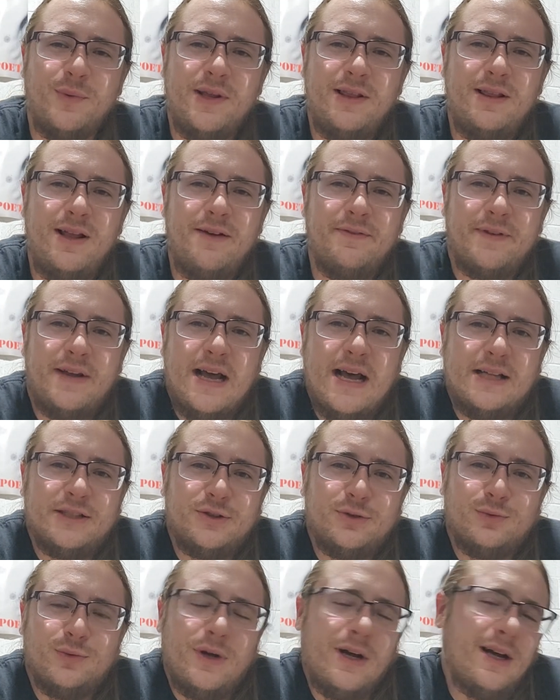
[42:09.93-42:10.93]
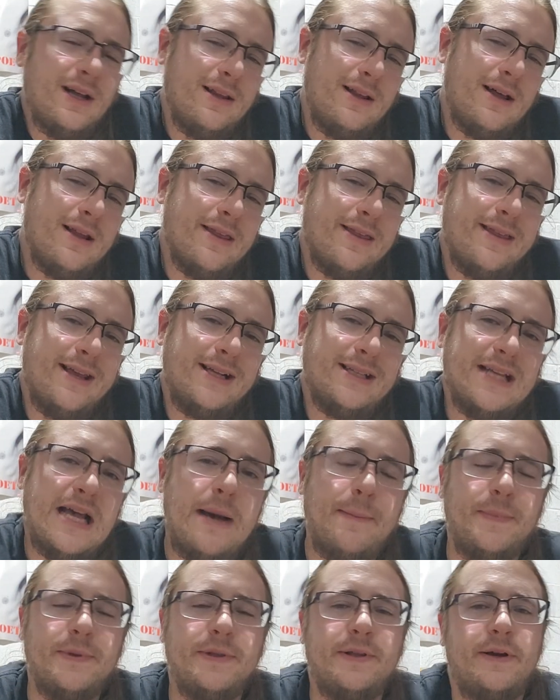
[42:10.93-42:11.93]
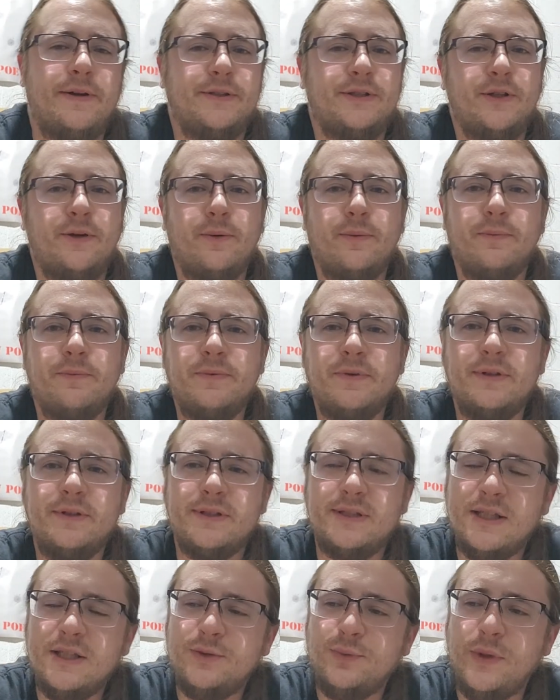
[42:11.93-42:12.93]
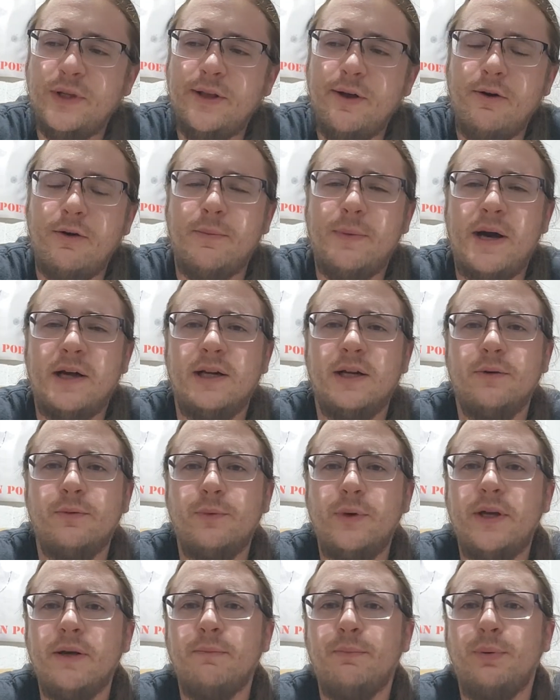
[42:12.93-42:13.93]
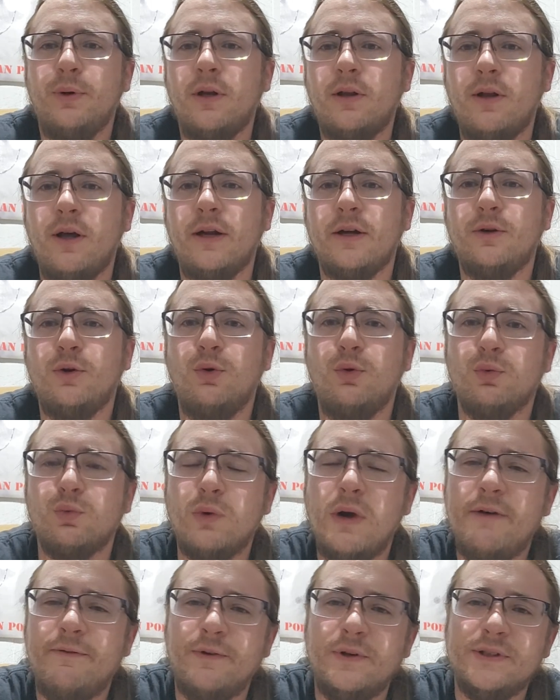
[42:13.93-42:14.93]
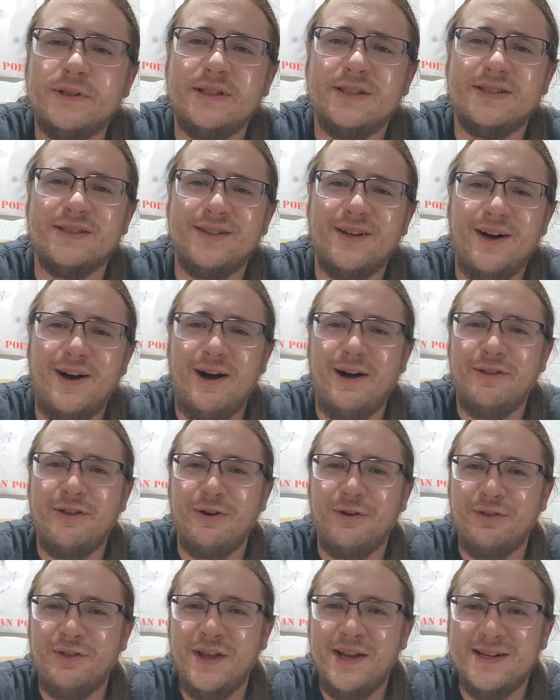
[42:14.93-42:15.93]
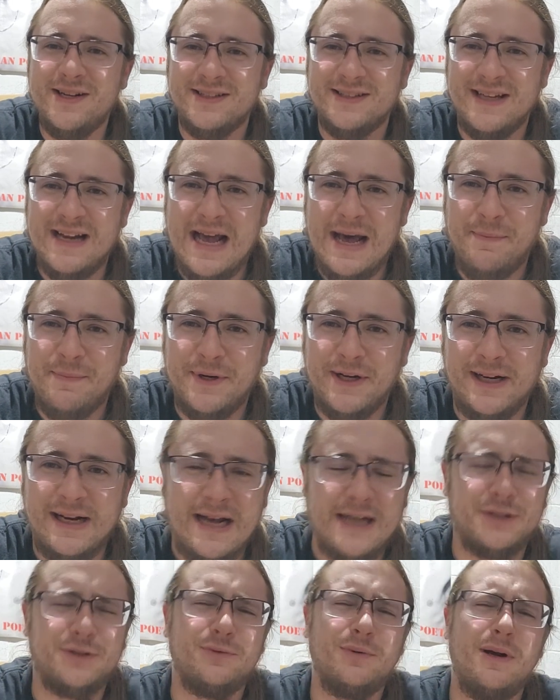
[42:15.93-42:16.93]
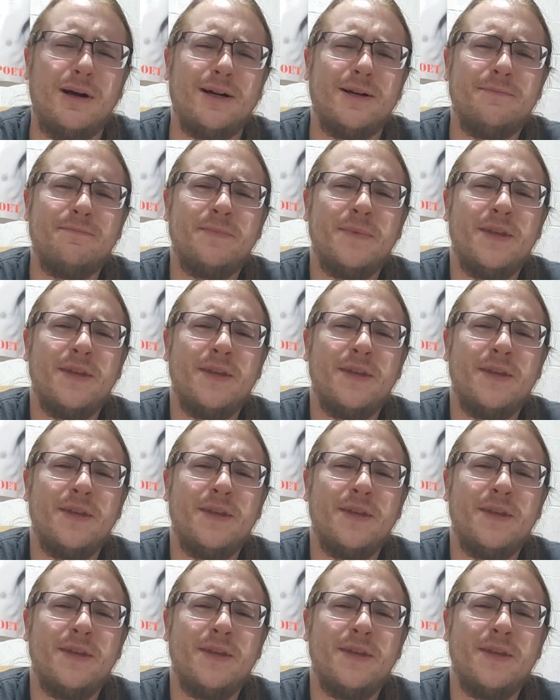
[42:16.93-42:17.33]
We love Castle Rock. A lot of things happen there. So since we know about it, we can put a lot of cool references to other things that happened in Castle Rock.